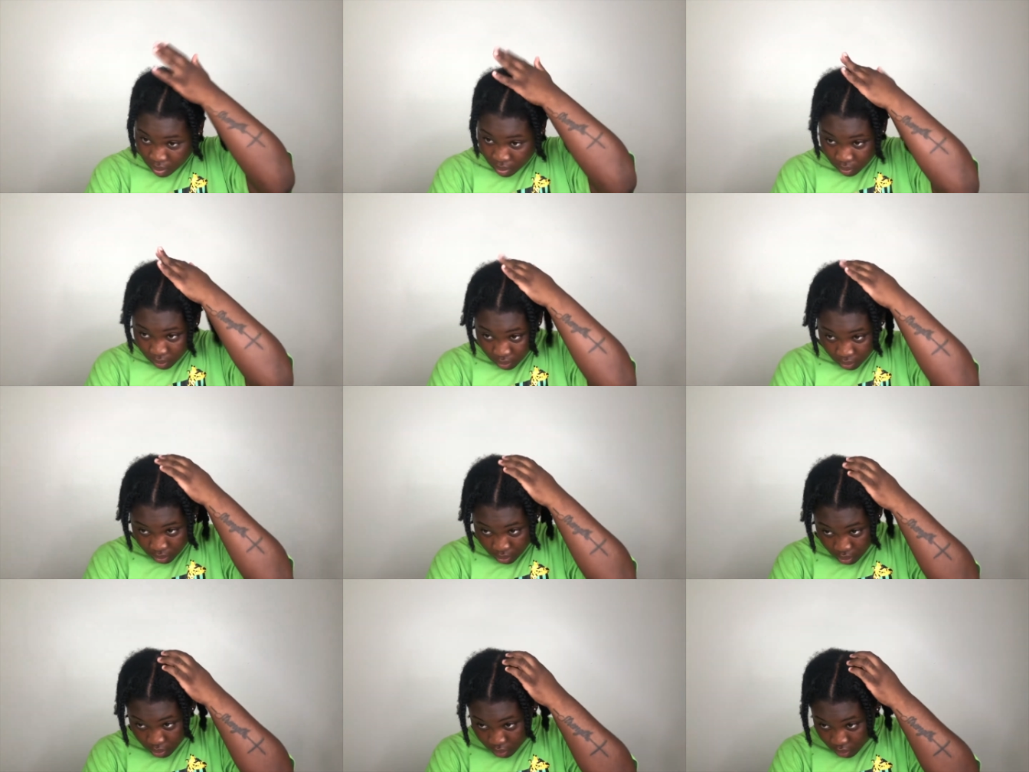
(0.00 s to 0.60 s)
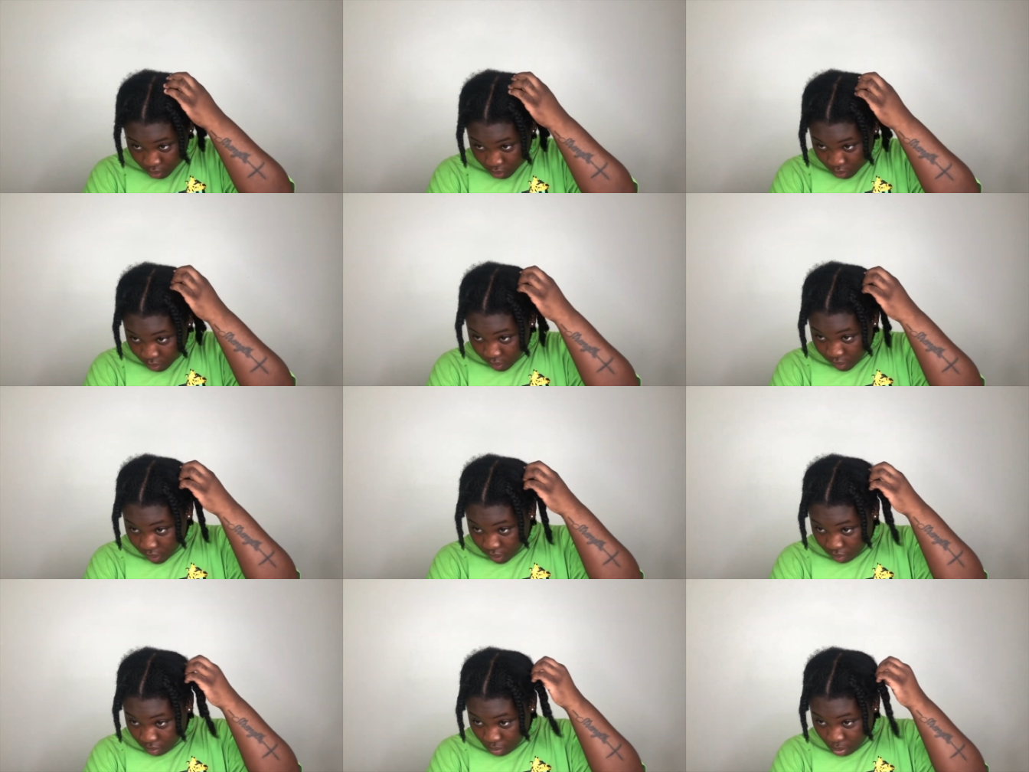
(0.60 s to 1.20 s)
start doing
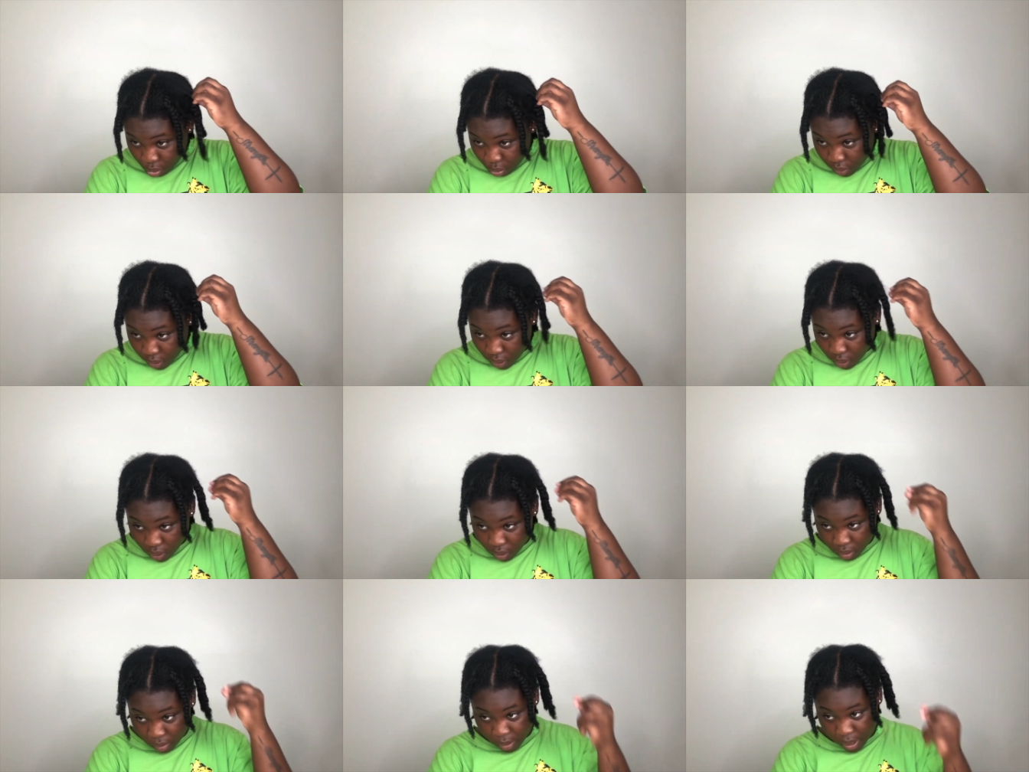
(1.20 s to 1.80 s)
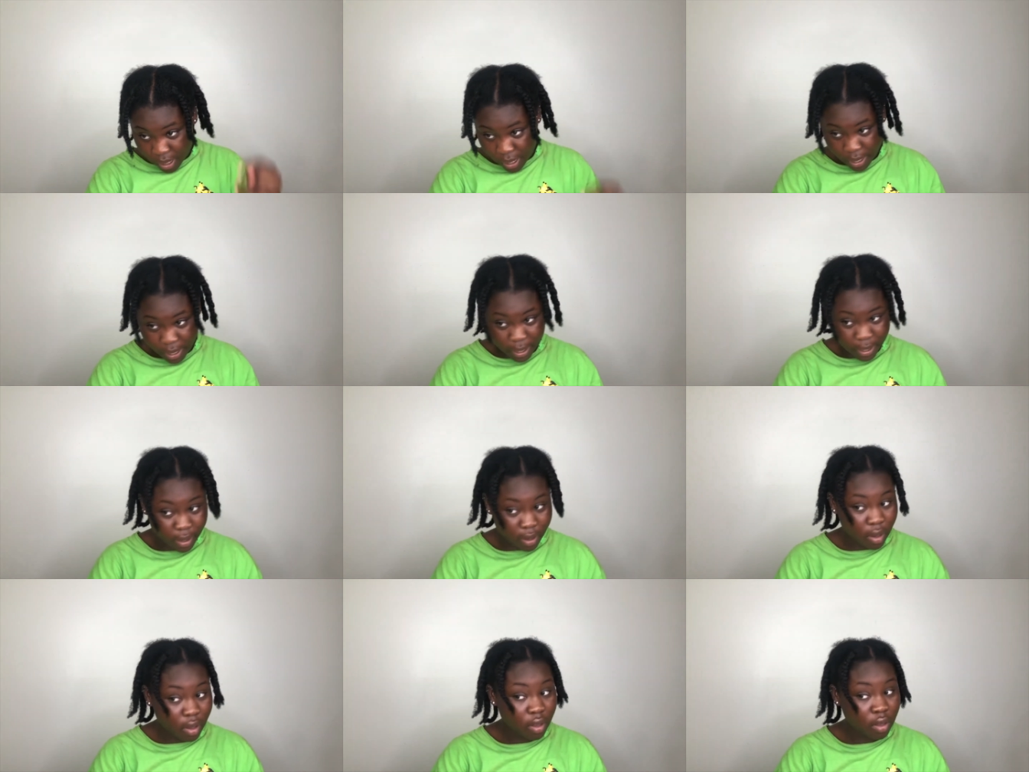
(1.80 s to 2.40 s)
some twists to my
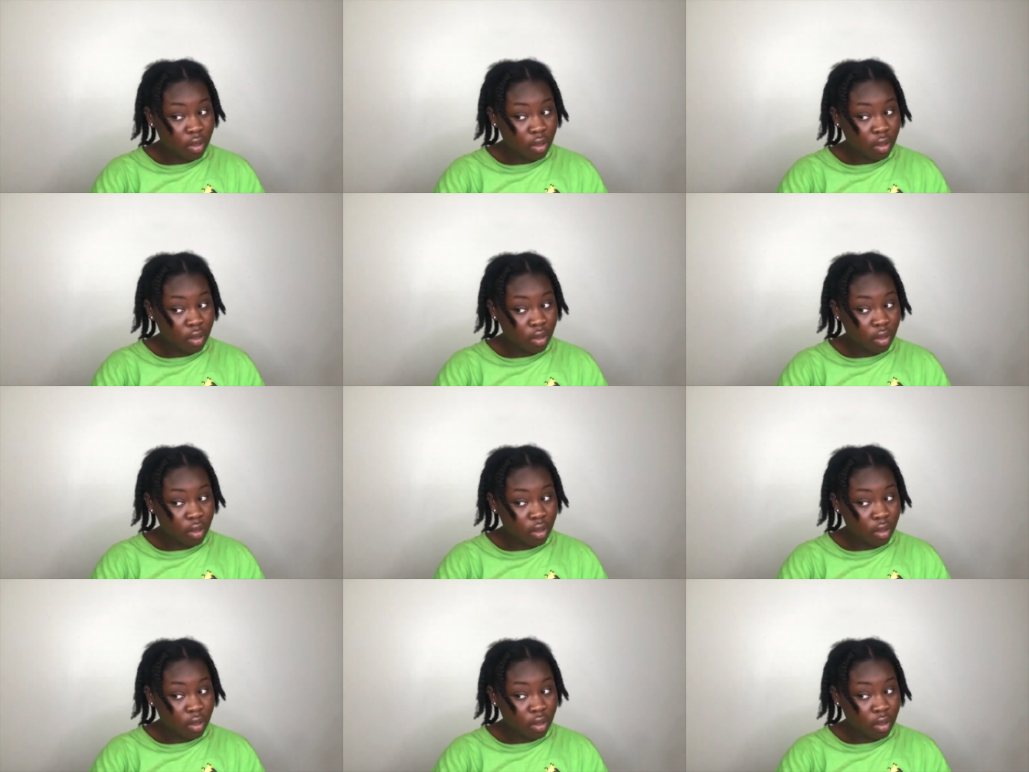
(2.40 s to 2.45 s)
head.